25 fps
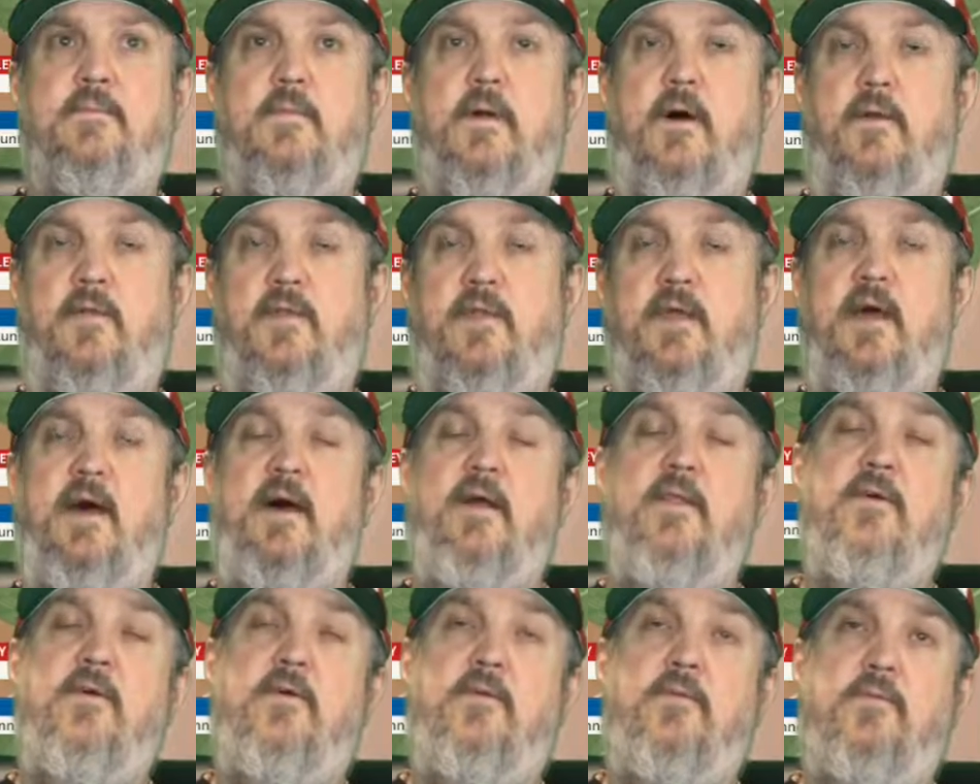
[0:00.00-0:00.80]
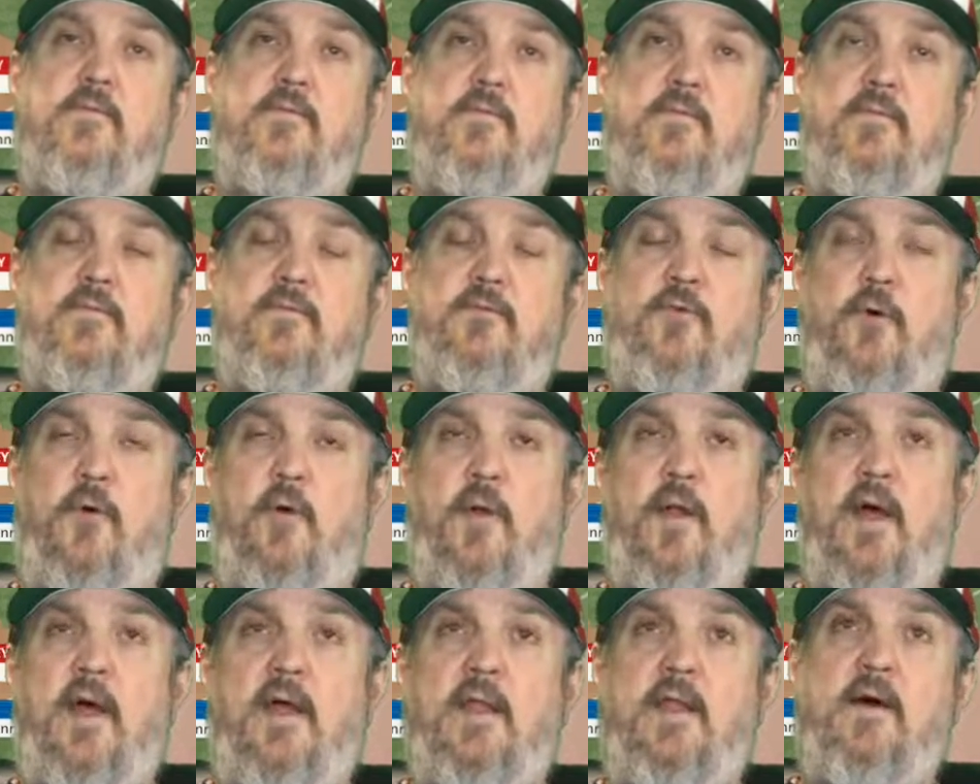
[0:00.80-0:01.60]
on the other
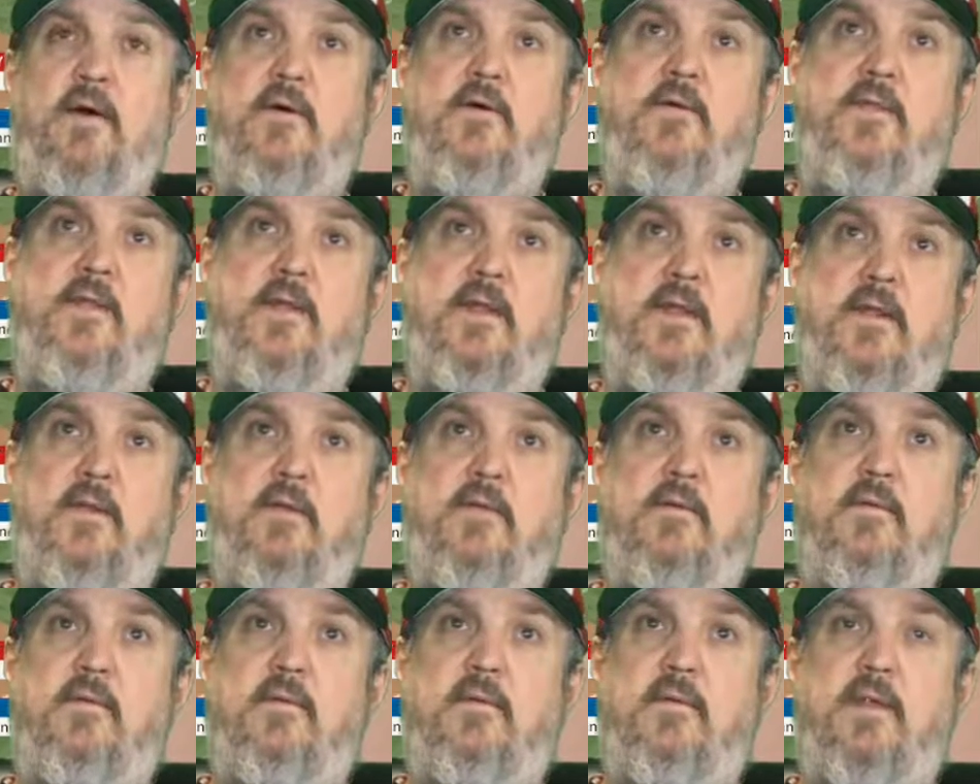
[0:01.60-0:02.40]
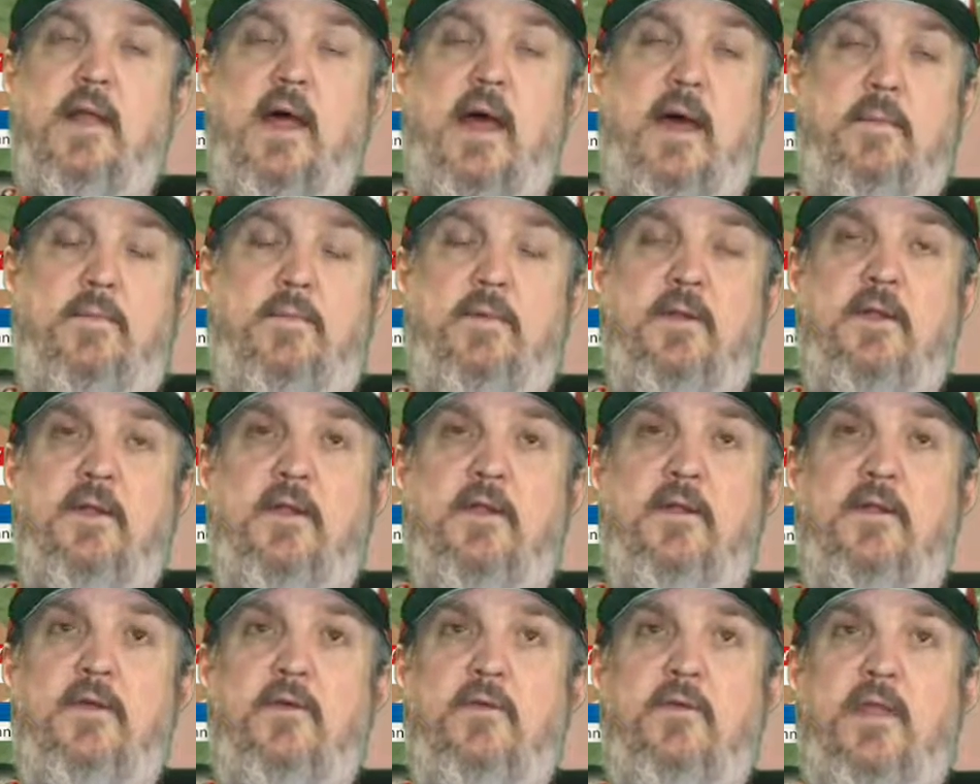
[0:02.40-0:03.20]
tornado that happened
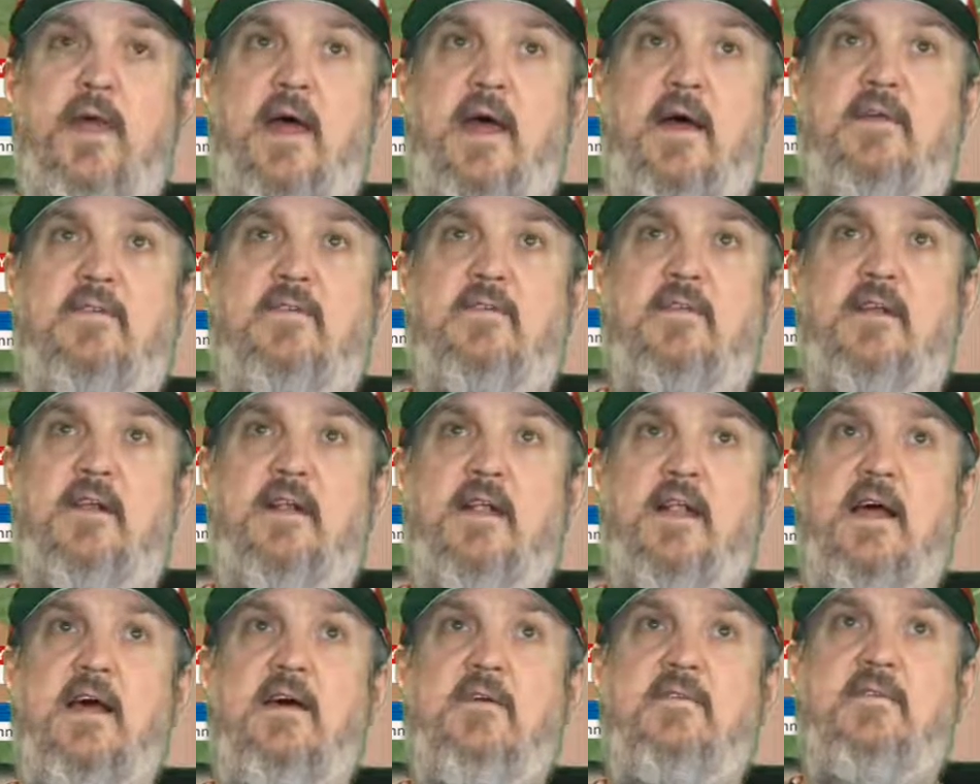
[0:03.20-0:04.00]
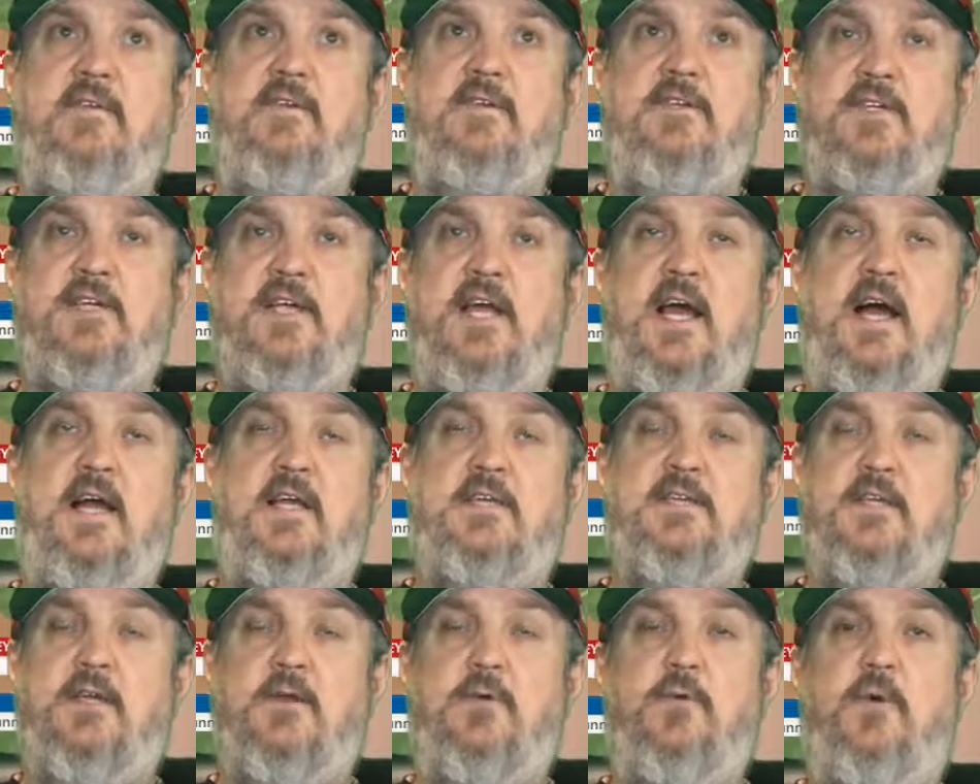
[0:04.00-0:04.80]
in 2011, she
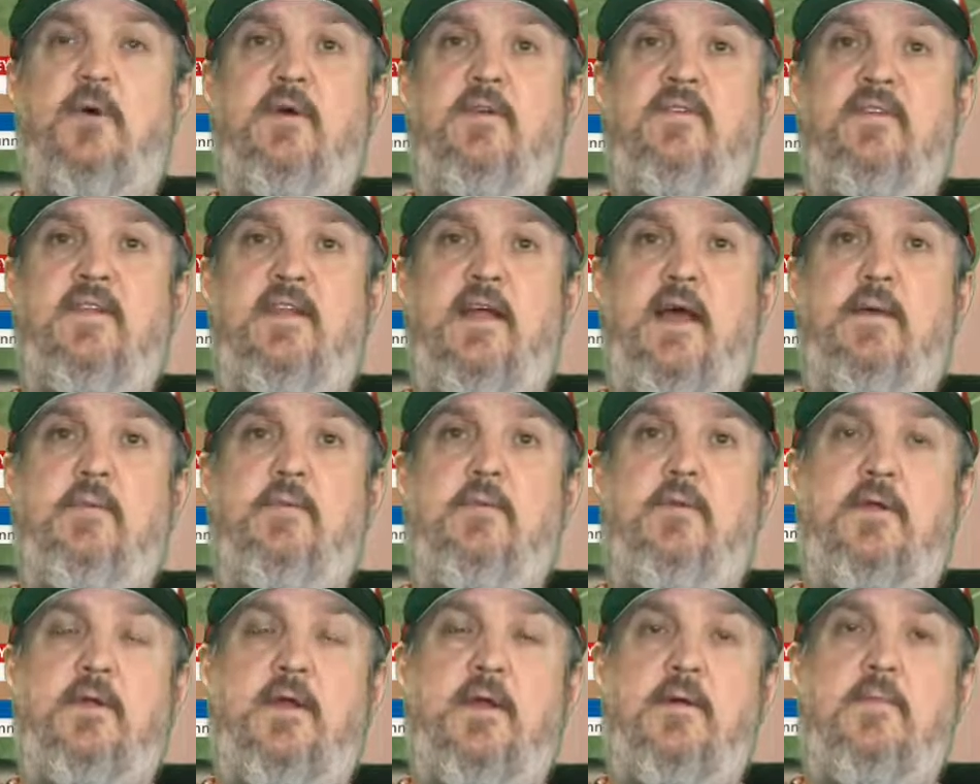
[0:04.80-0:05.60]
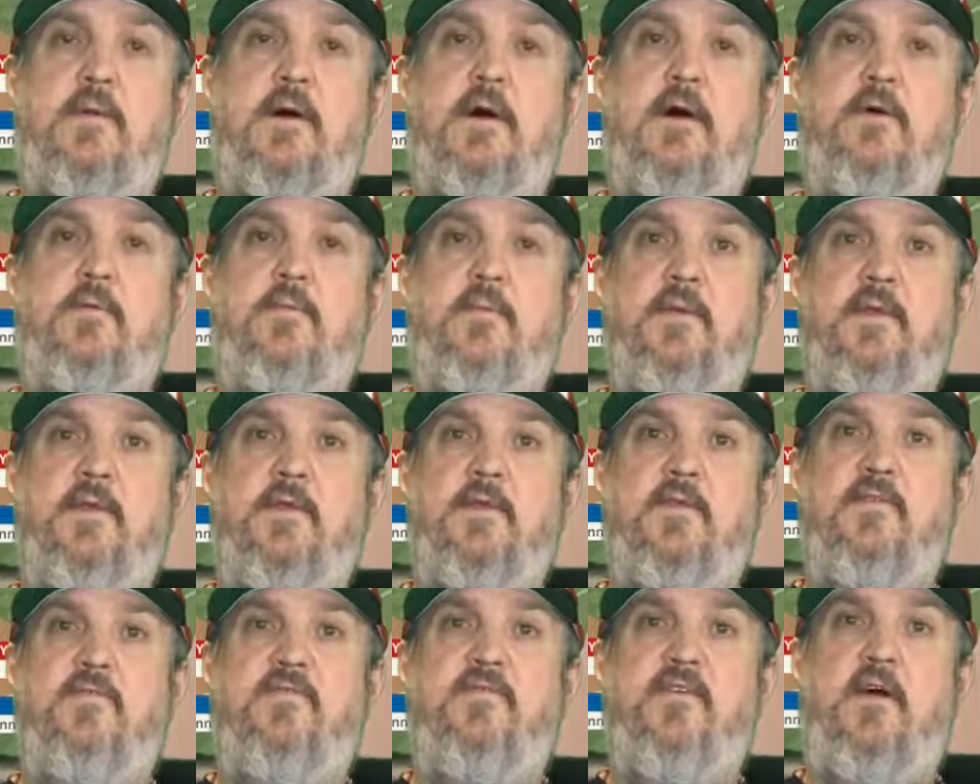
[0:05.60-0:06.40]
actually wasn't able to come home
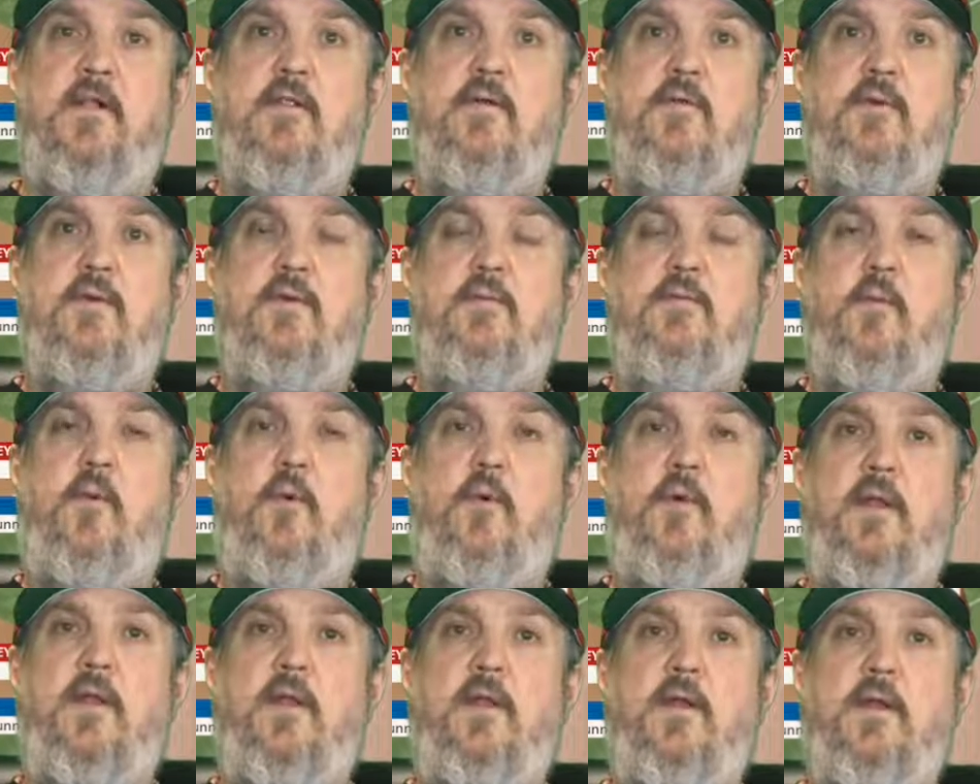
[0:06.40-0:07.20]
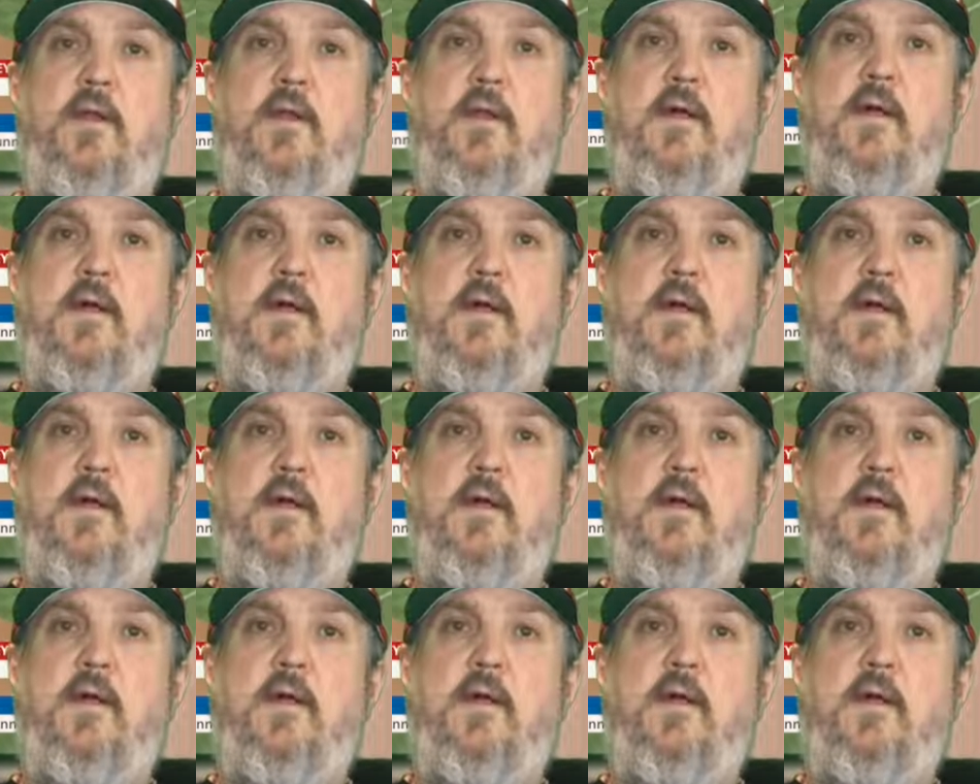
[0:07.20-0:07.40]
until the following morning.